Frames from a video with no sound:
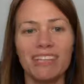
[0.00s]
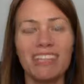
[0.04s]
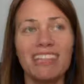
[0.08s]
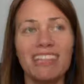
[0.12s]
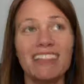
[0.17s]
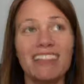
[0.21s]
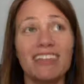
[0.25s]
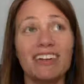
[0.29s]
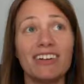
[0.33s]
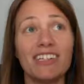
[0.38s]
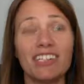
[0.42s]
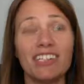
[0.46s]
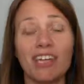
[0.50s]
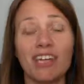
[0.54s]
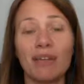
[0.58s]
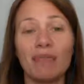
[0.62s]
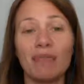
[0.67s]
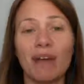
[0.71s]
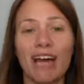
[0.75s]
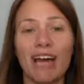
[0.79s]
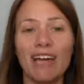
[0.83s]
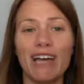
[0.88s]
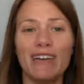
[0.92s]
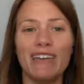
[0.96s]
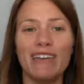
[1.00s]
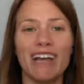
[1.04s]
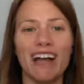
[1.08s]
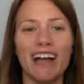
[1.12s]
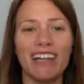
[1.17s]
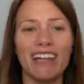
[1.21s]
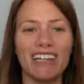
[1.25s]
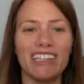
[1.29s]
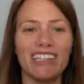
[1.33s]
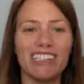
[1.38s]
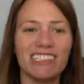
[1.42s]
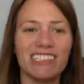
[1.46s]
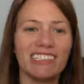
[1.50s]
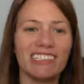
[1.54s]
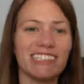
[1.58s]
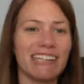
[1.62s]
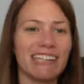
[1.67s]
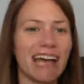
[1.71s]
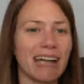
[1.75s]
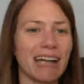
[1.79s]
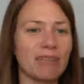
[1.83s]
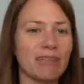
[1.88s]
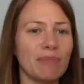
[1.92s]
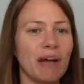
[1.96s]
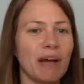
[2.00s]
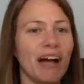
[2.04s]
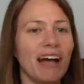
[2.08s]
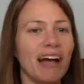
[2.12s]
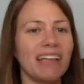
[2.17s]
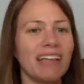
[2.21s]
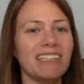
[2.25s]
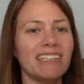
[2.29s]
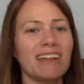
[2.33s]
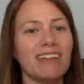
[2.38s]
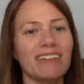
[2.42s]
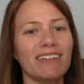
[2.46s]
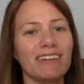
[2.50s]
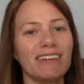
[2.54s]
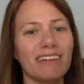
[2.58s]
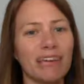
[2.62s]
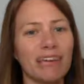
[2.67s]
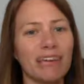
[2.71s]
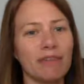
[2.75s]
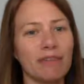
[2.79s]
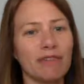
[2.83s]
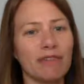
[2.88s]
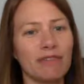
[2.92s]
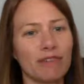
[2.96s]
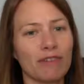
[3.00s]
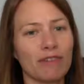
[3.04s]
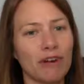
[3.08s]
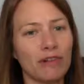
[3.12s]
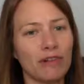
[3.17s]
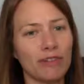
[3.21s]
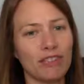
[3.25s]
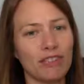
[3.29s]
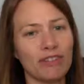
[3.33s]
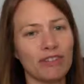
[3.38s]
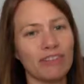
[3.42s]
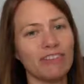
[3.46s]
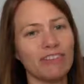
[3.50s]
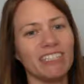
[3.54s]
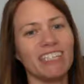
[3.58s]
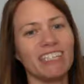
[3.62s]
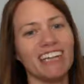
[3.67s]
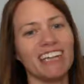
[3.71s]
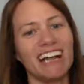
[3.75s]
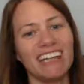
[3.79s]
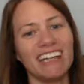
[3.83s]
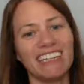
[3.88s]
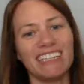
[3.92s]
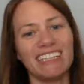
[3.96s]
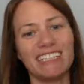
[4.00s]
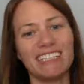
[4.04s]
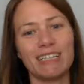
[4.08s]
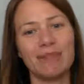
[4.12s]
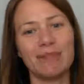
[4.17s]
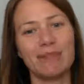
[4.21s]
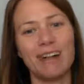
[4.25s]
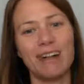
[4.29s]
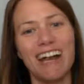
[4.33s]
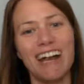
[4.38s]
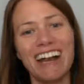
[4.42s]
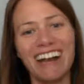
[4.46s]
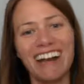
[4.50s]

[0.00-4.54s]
their Gen Bio knowledge is stacked behind all their Game of Thrones trivia knowledge somewhere.